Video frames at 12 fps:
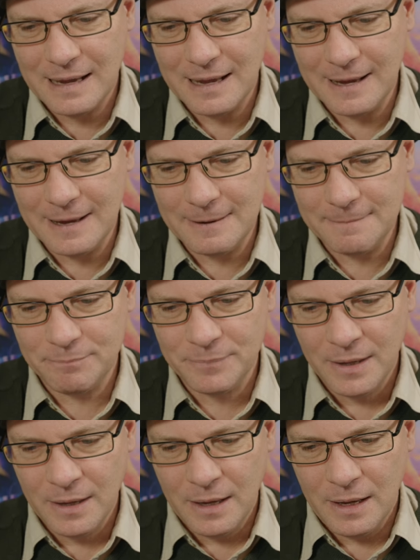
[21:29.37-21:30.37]
Um,
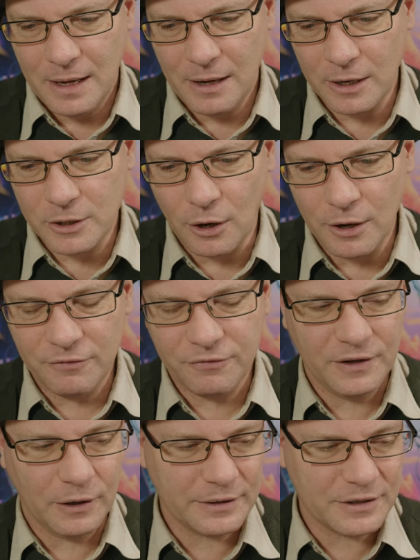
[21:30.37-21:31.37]
I kind of
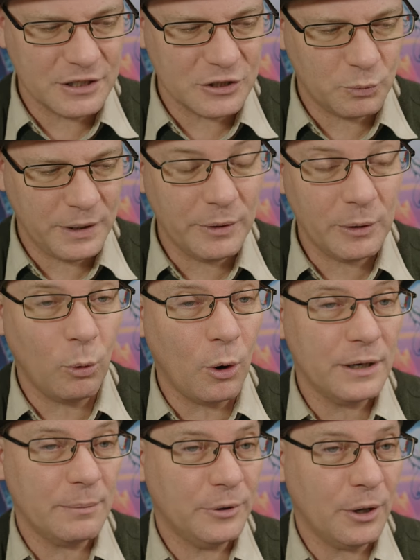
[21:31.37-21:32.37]
feel like this is where we'll
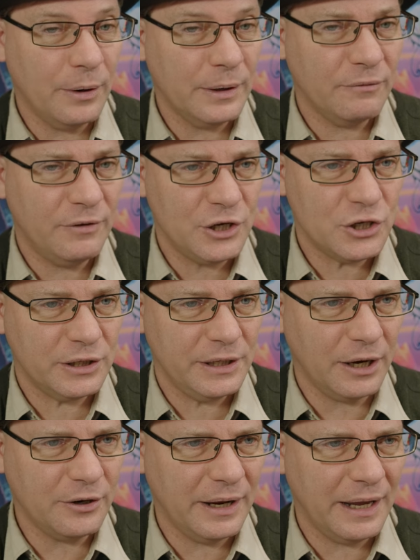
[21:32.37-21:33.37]
wind up going
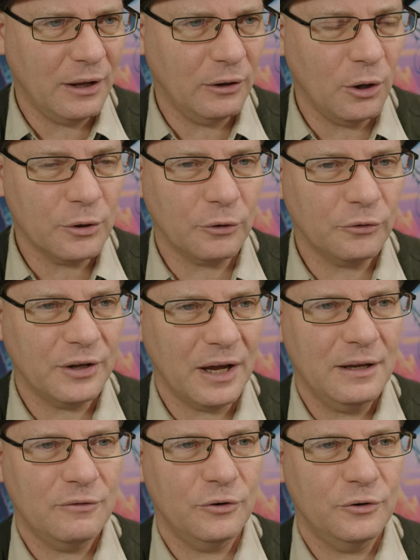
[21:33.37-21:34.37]
eventually. I don't know how long it'll
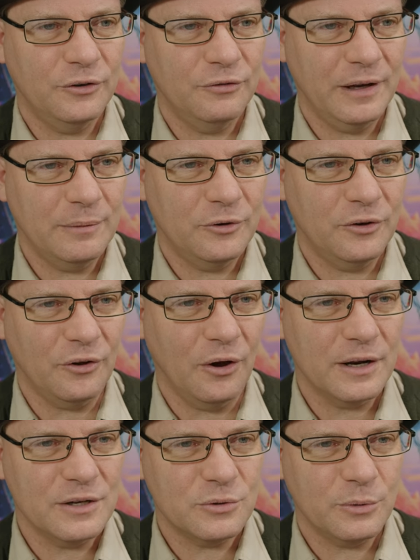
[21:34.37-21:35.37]
take for um,
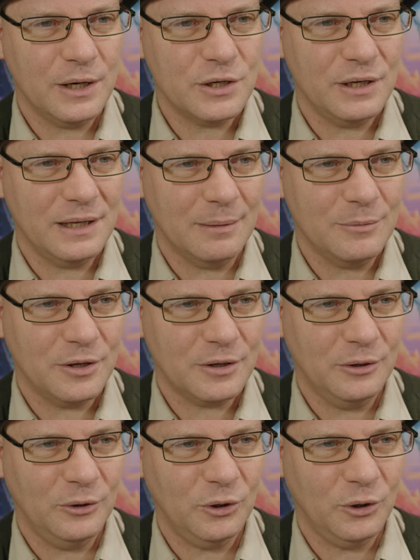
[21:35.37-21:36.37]
designers to actually come to the
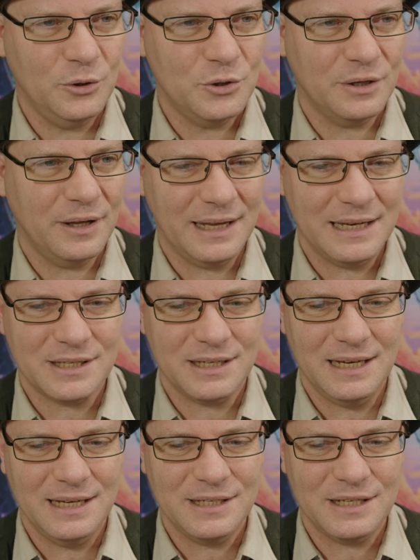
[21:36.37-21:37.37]
conclusion that that's
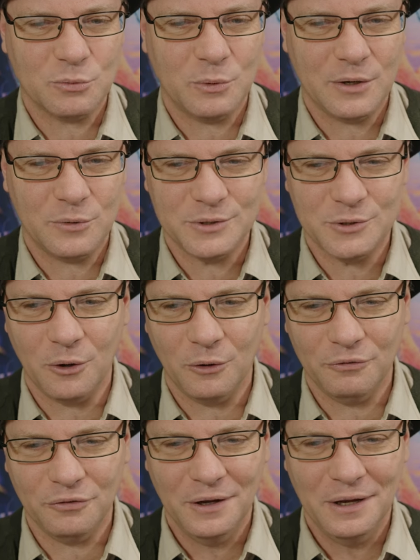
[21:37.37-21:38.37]
the easiest way to
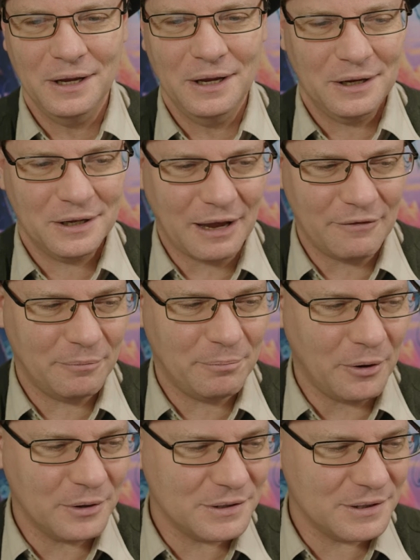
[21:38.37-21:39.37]
resolve cover
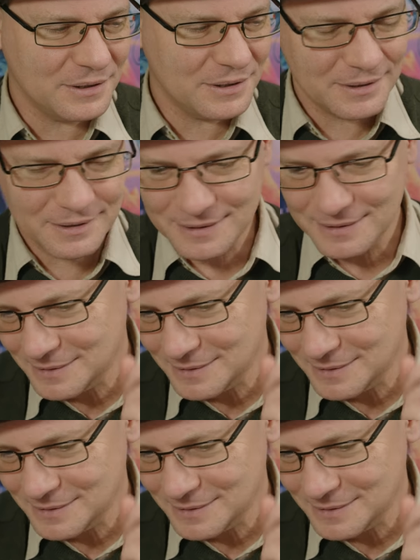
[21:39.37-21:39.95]
bonuses.